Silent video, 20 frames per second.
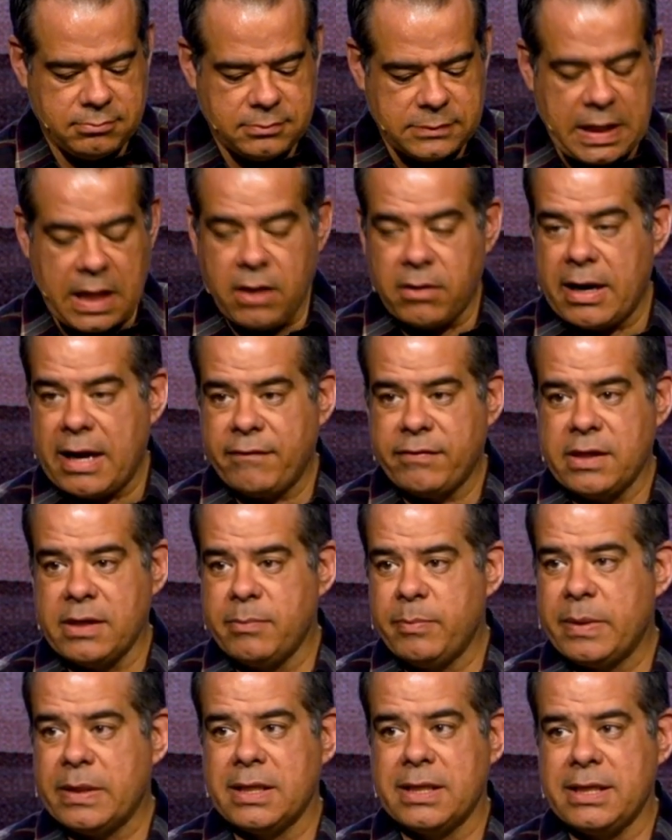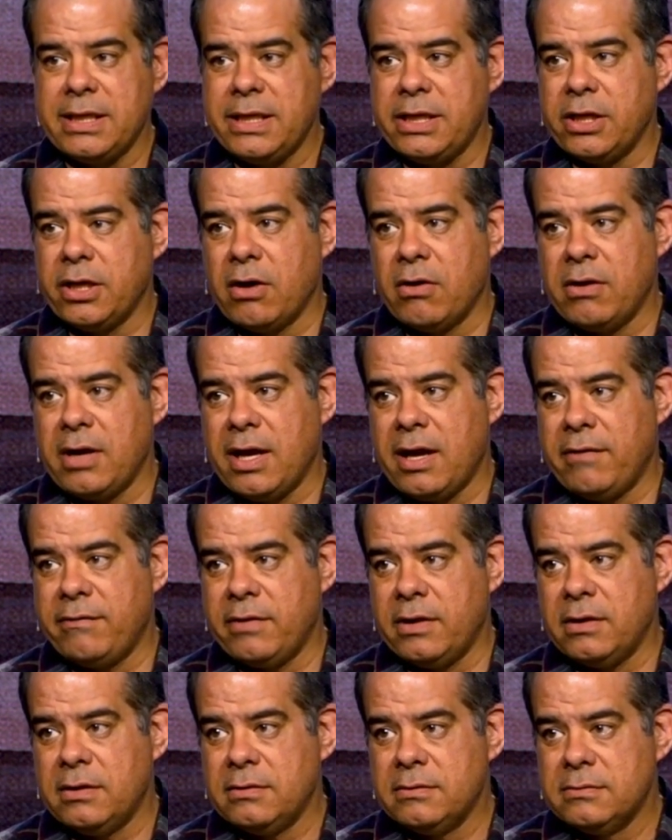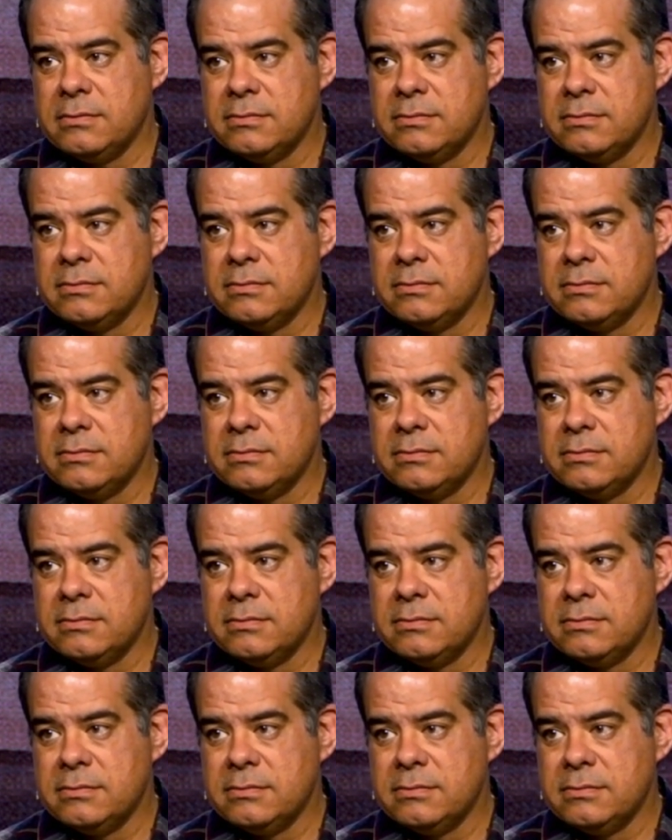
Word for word: They don't have the ability to go to heaven.